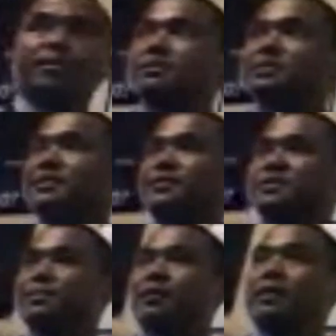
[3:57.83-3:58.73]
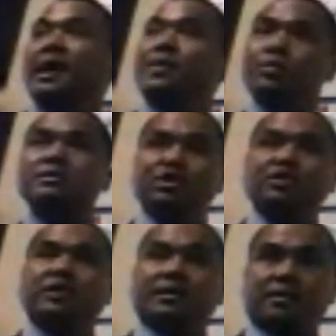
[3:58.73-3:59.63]
Tomorrow's different. Tomorrow, I will
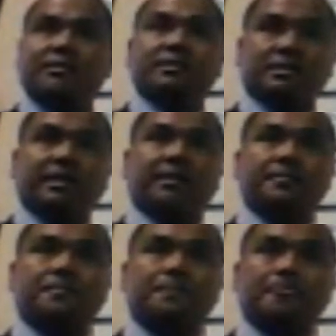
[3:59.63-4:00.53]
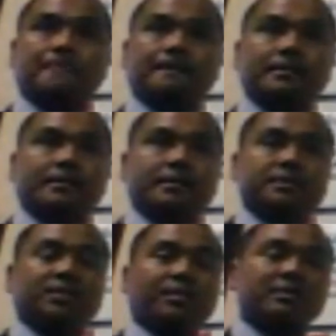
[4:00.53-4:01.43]
teach you how to close the sale.
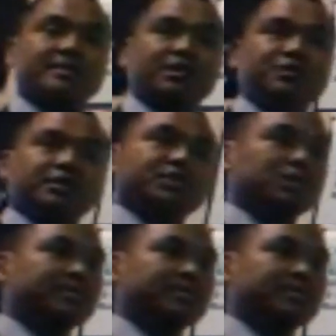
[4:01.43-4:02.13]
Tomorrow, I'll teach you